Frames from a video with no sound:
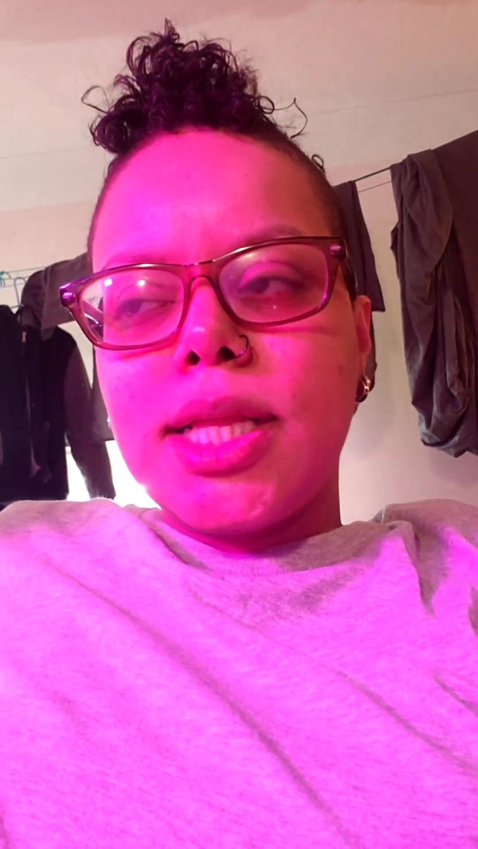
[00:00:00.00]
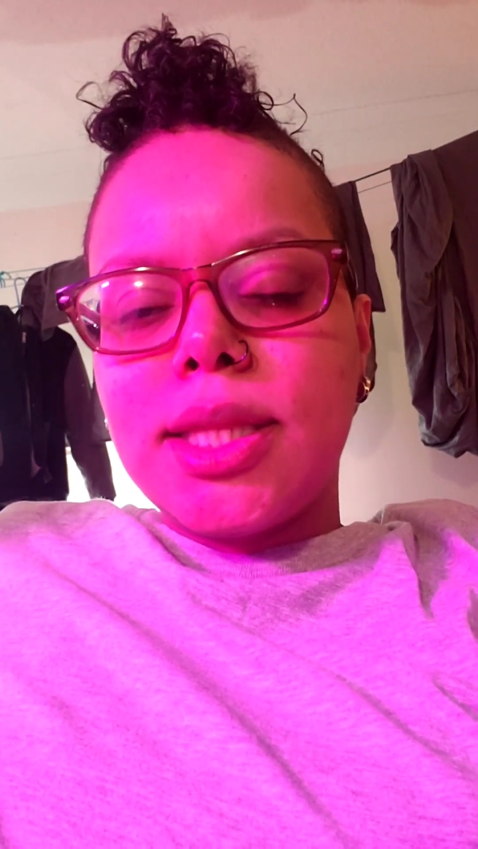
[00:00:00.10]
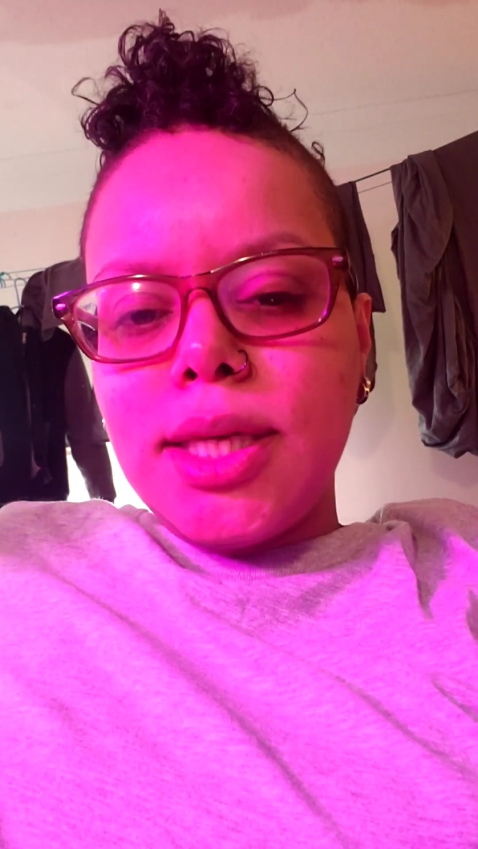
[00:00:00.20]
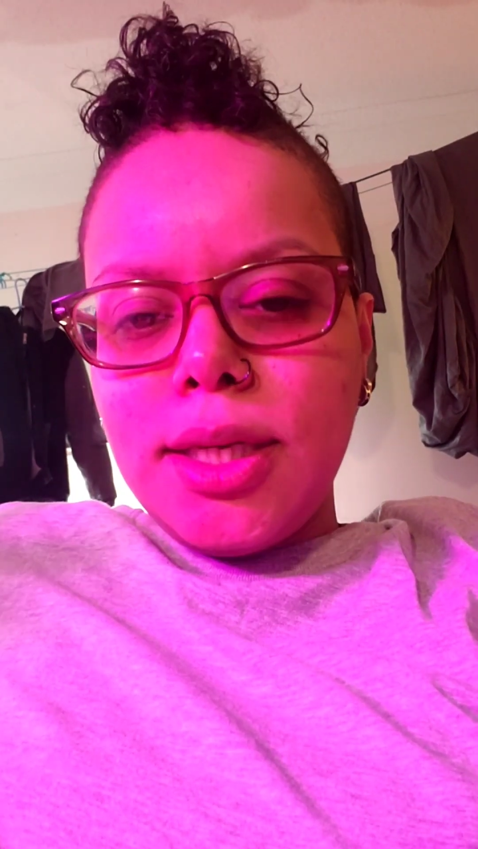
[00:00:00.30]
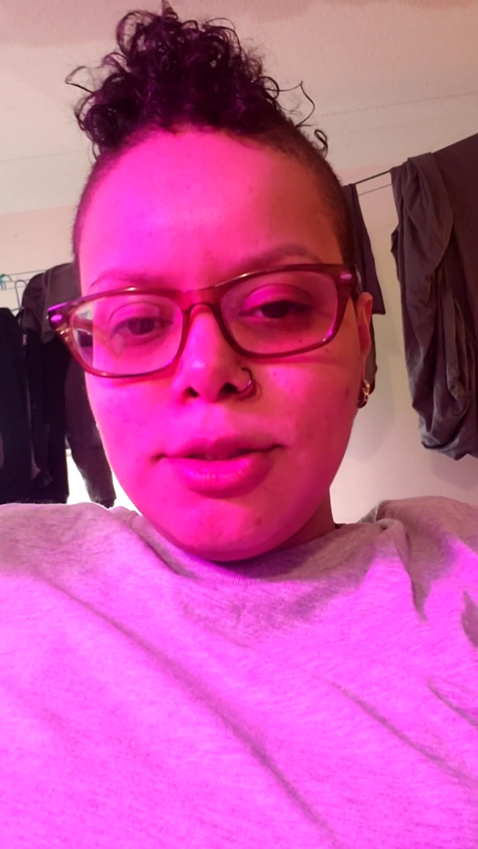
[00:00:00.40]

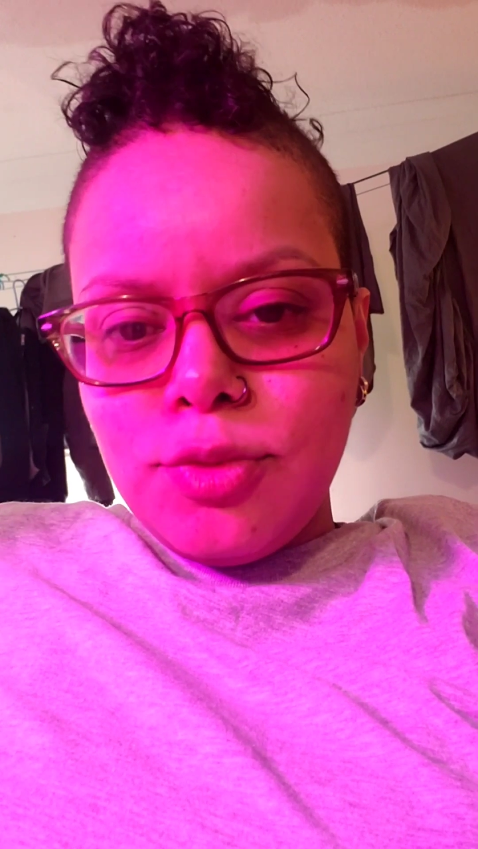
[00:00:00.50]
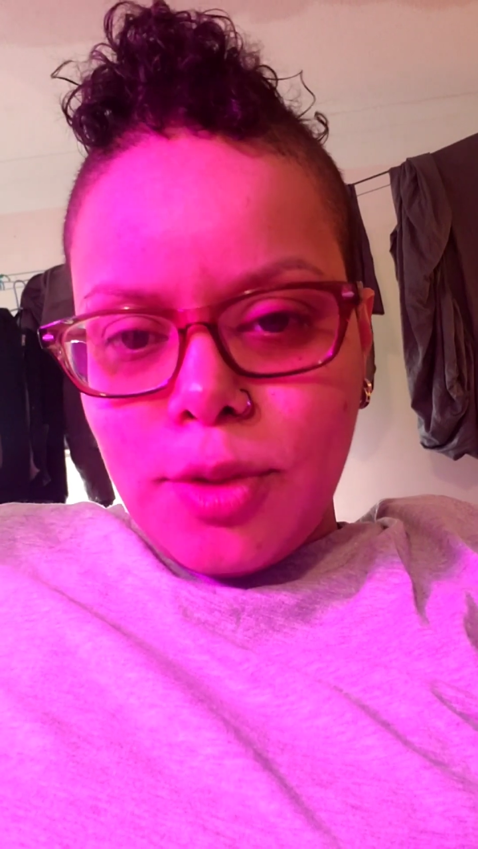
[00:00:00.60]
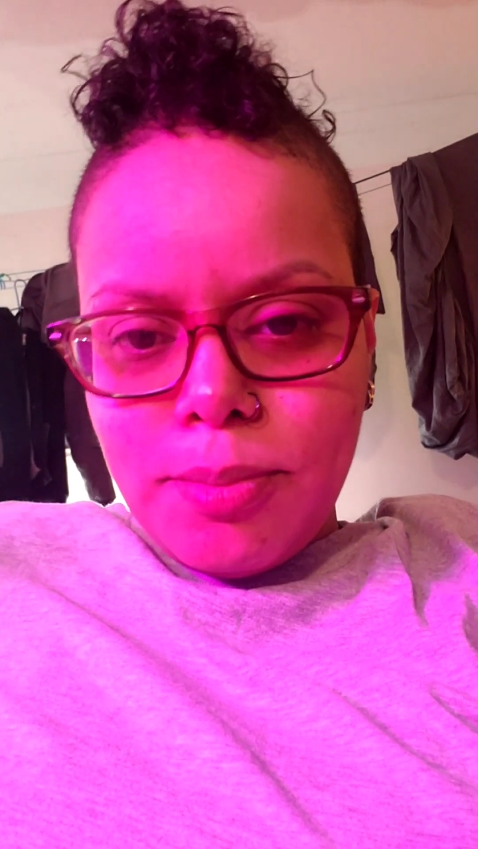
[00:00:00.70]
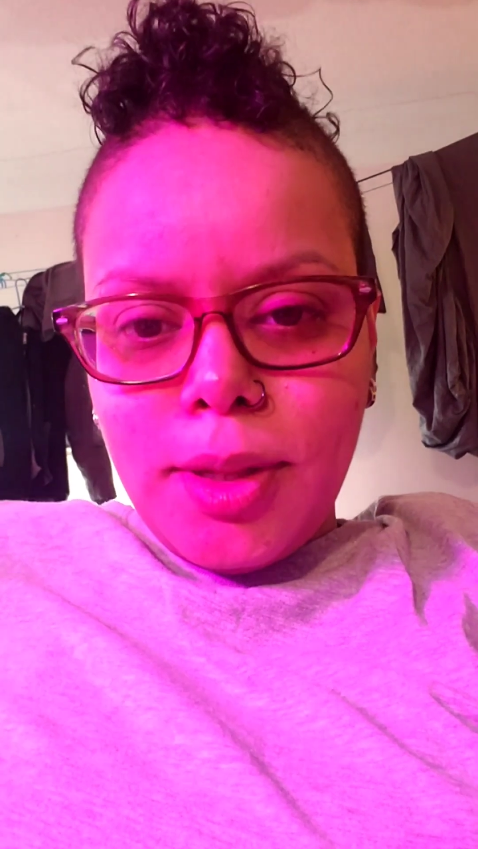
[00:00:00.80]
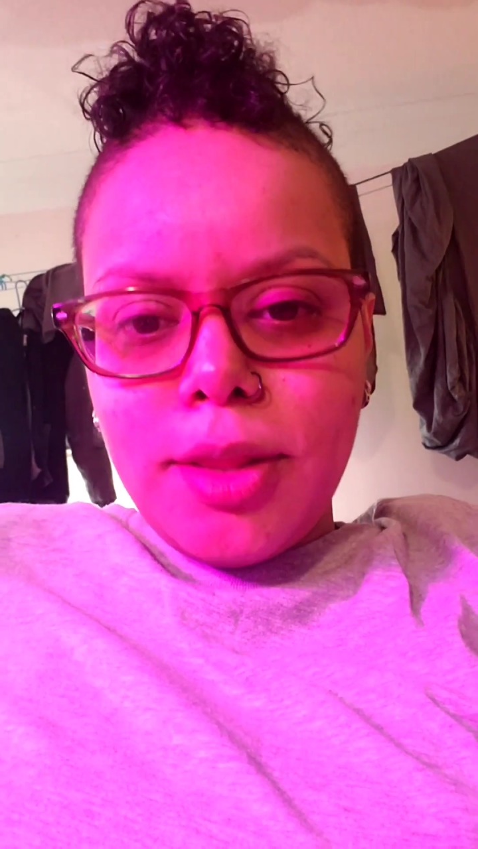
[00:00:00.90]
things
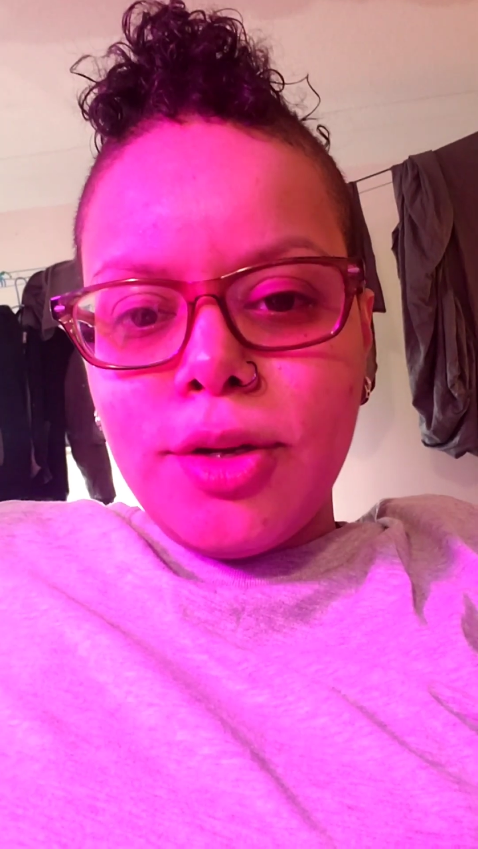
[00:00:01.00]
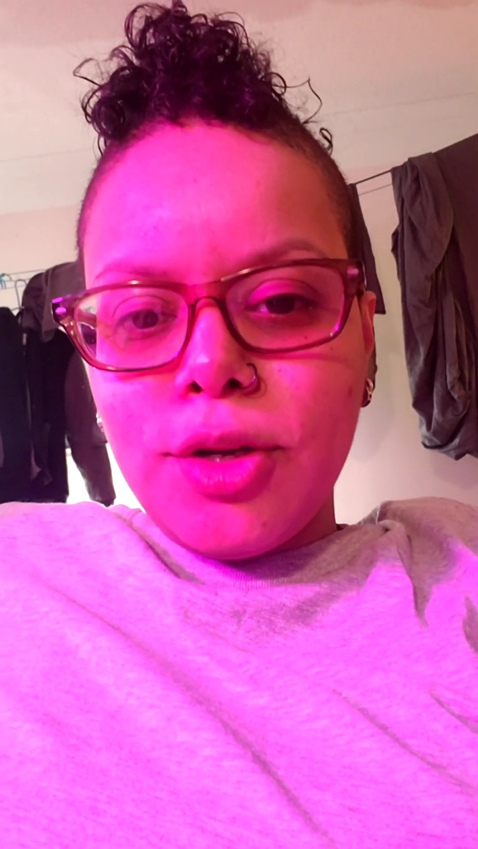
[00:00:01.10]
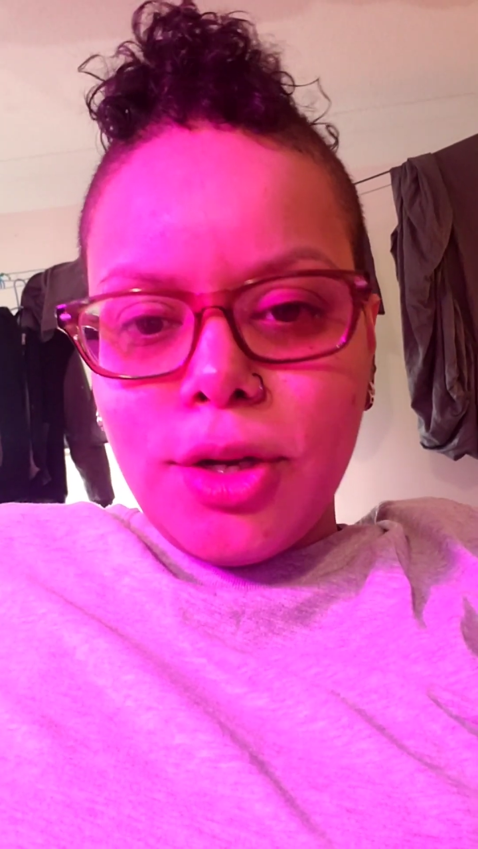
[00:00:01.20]
from Mother